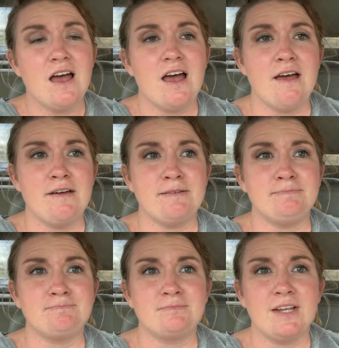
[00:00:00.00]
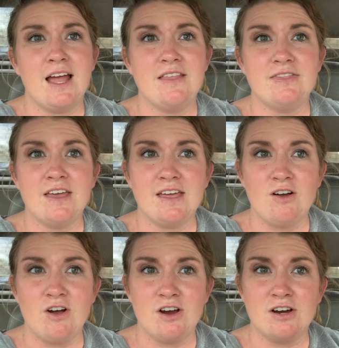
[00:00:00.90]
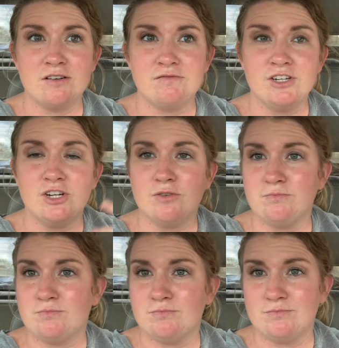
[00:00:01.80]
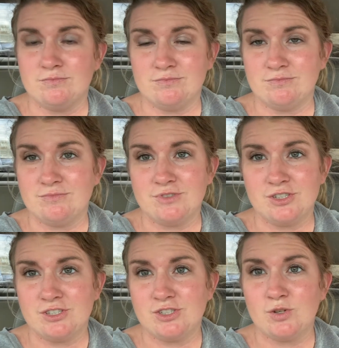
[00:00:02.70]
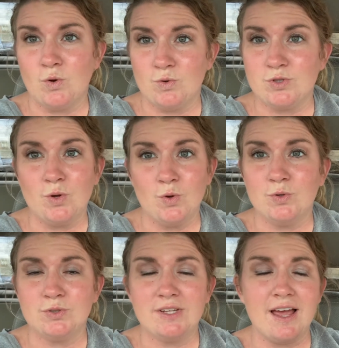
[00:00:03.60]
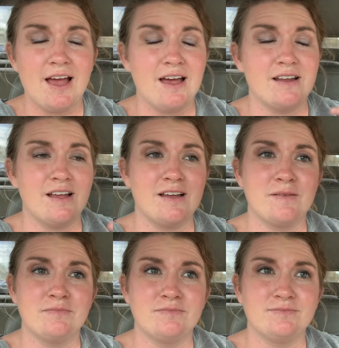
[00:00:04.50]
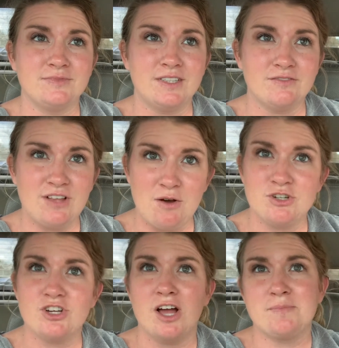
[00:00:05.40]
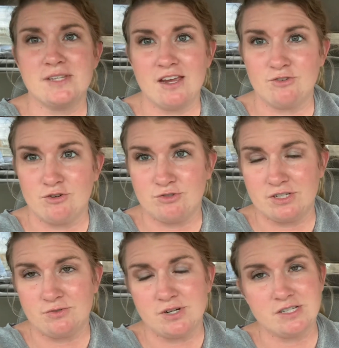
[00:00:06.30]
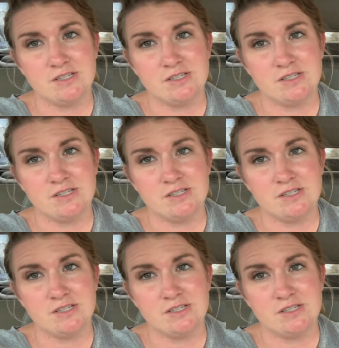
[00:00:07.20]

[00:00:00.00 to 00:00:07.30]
And they are, you know, sold at flower shops and grocery stores.